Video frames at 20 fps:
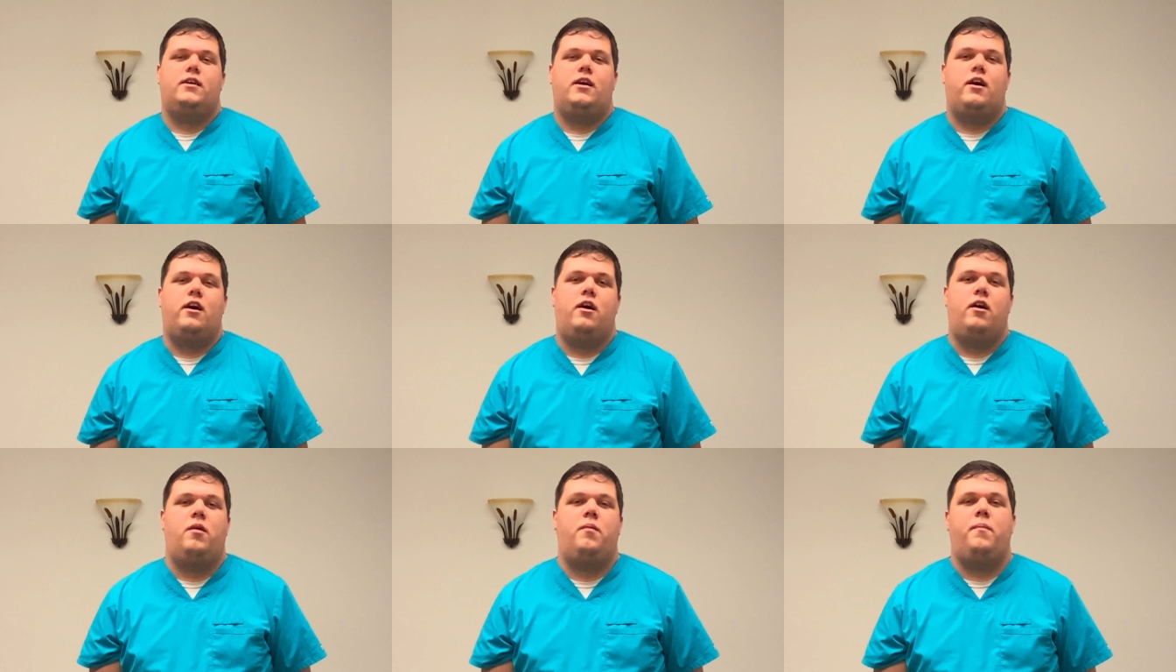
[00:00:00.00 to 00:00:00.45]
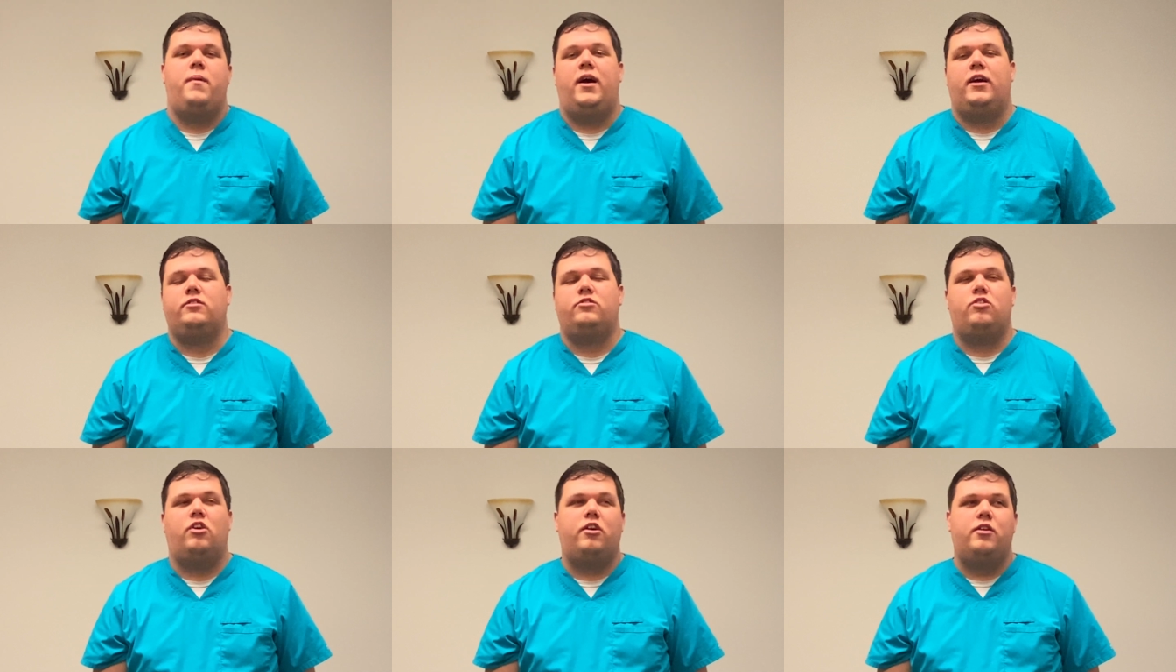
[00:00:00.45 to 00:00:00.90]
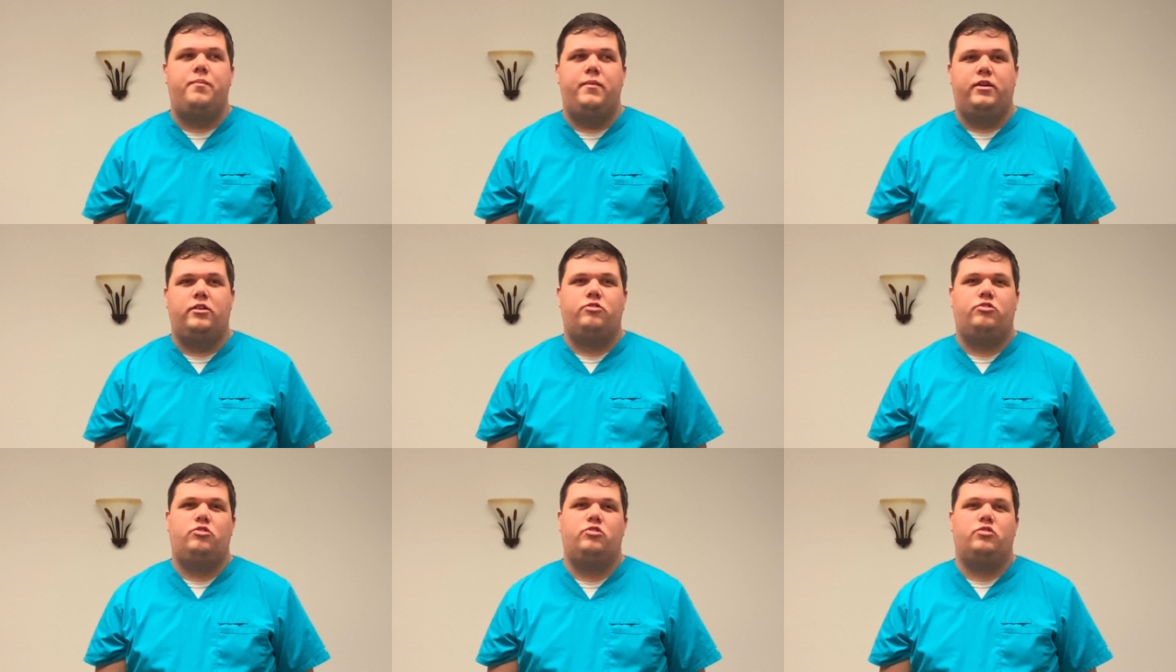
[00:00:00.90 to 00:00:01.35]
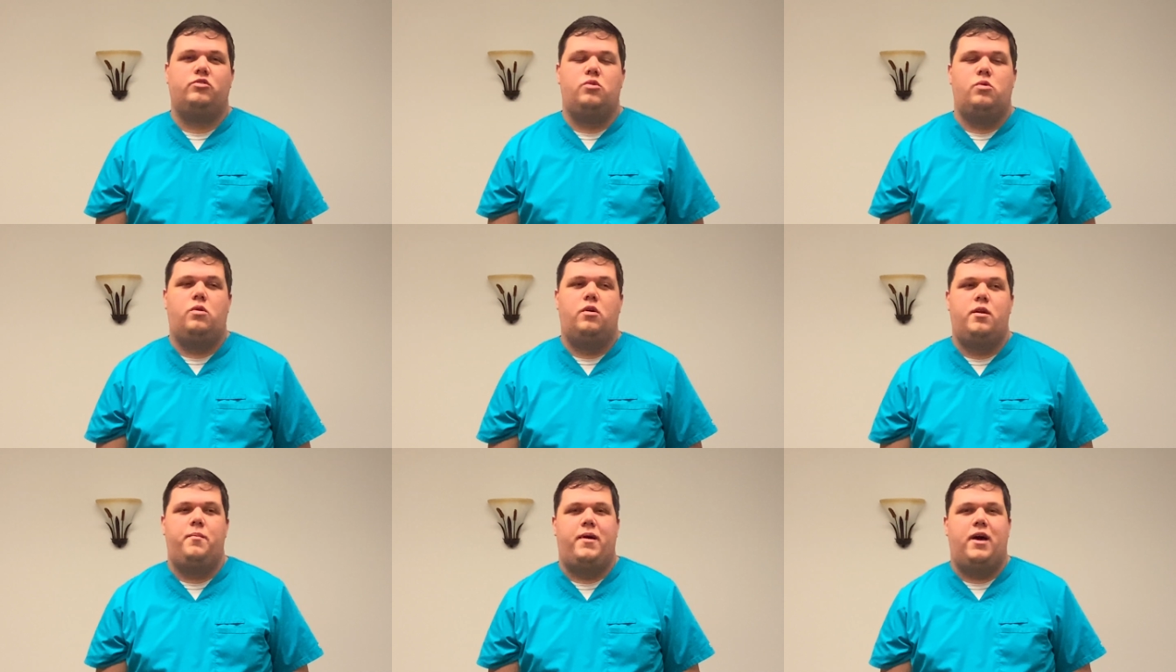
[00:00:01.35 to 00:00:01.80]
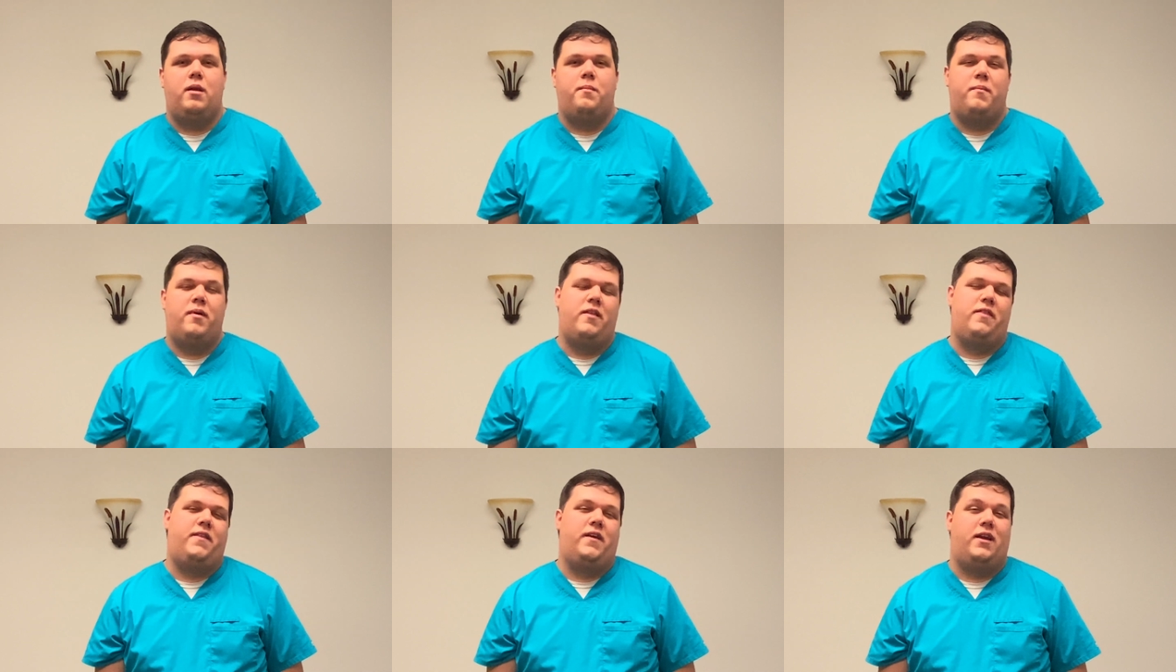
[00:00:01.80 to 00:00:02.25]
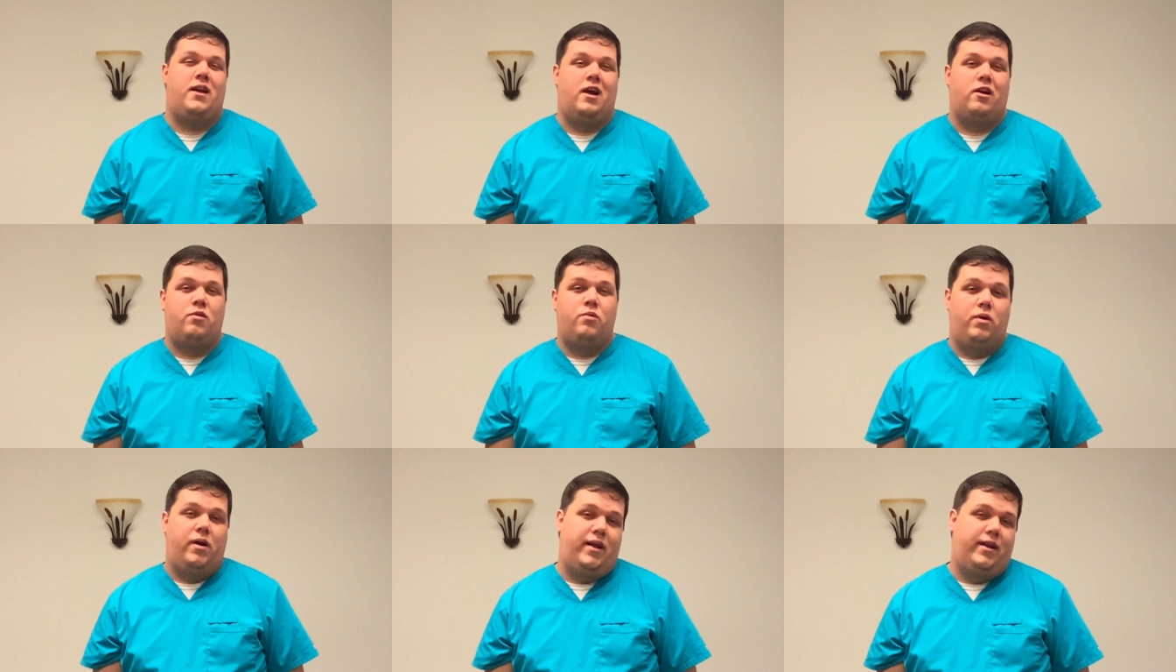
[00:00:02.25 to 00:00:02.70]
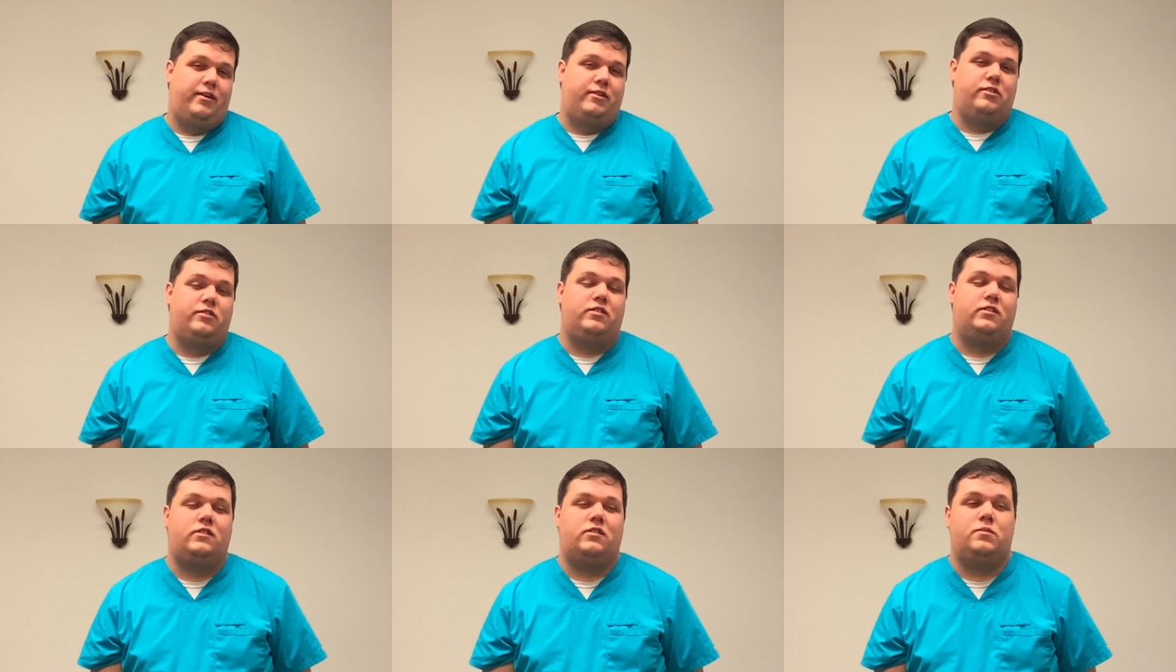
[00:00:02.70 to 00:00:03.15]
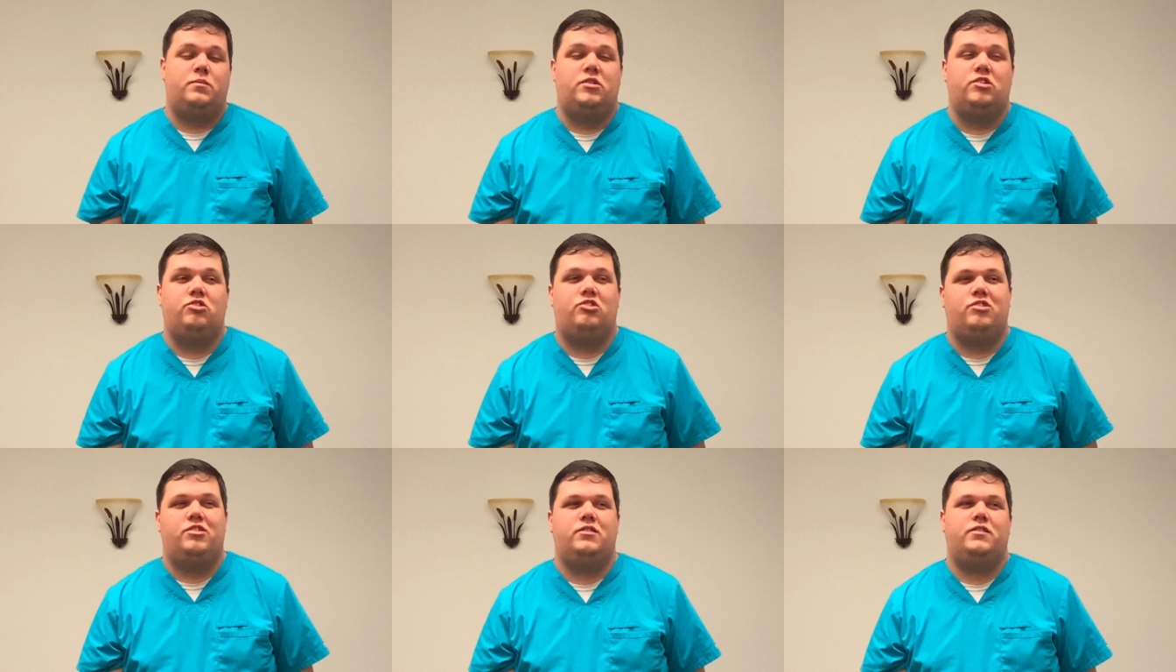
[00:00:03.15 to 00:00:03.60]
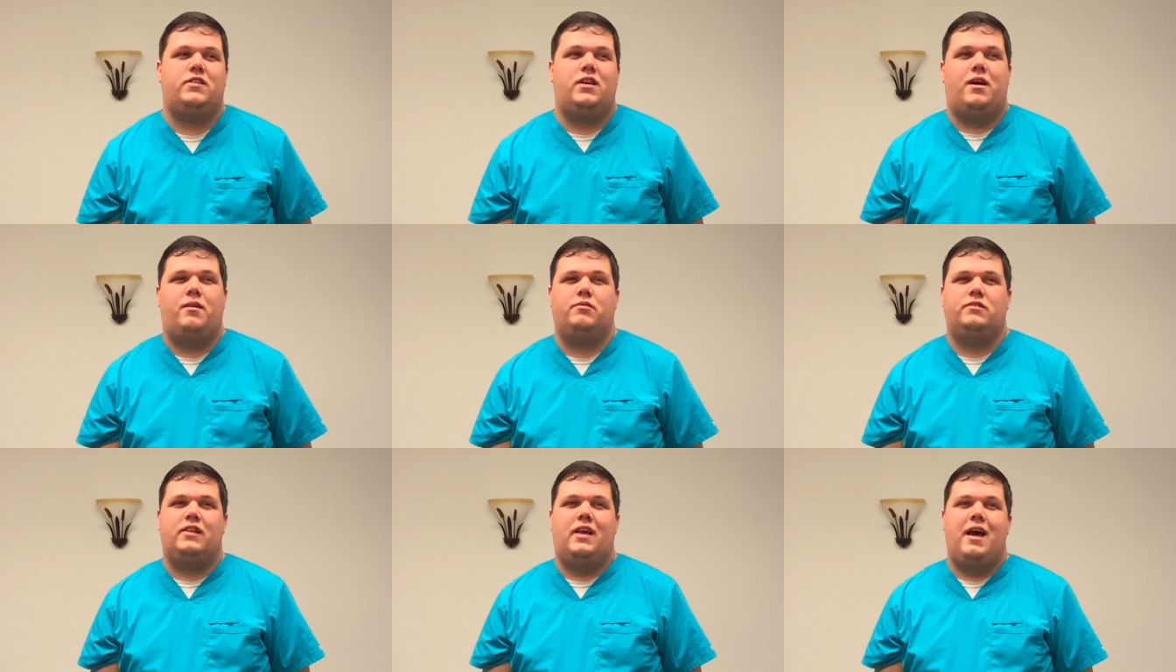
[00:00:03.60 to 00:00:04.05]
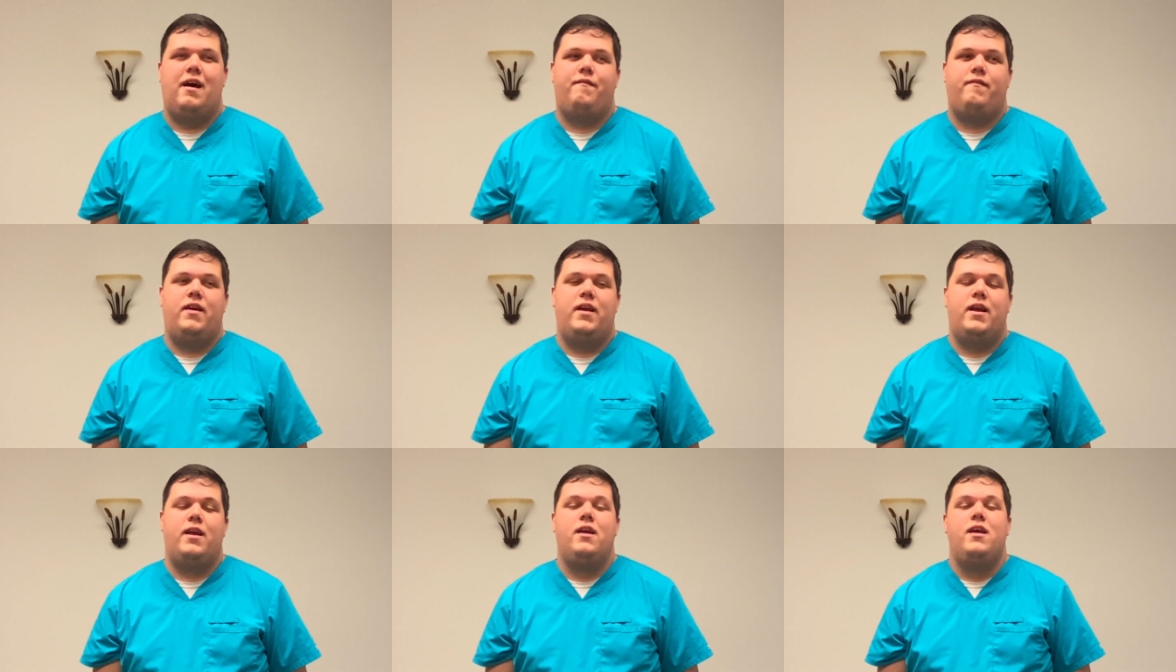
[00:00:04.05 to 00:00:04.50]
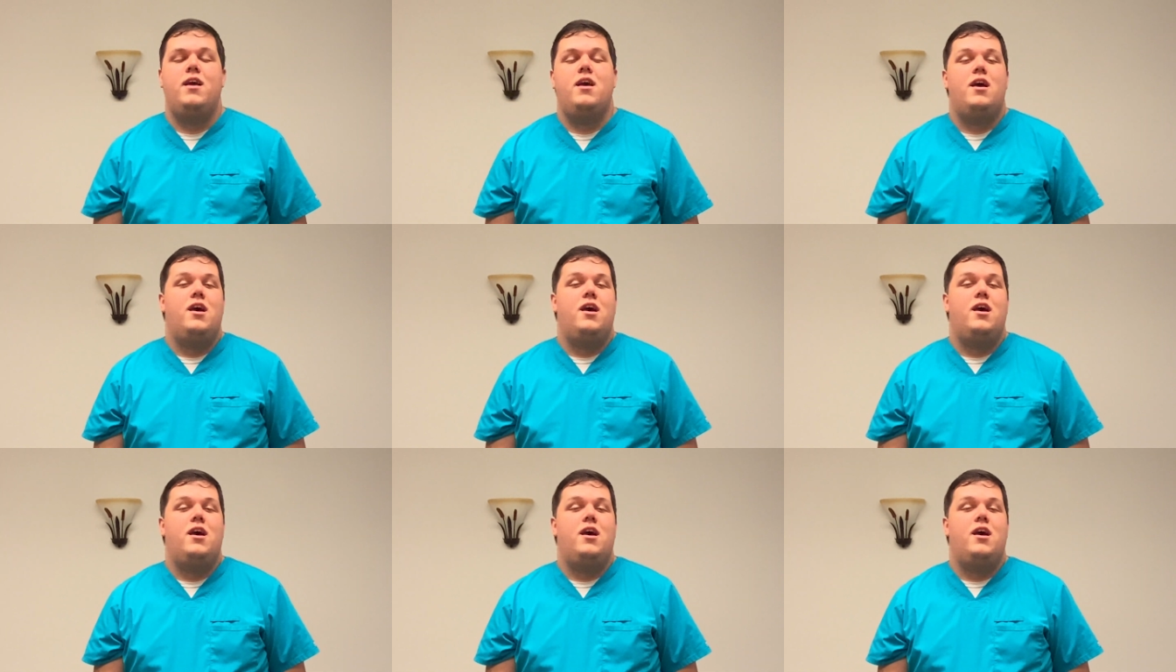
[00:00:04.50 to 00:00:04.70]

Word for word: Um, I started ministry school in about a month, and I quit due to some issues that I was having.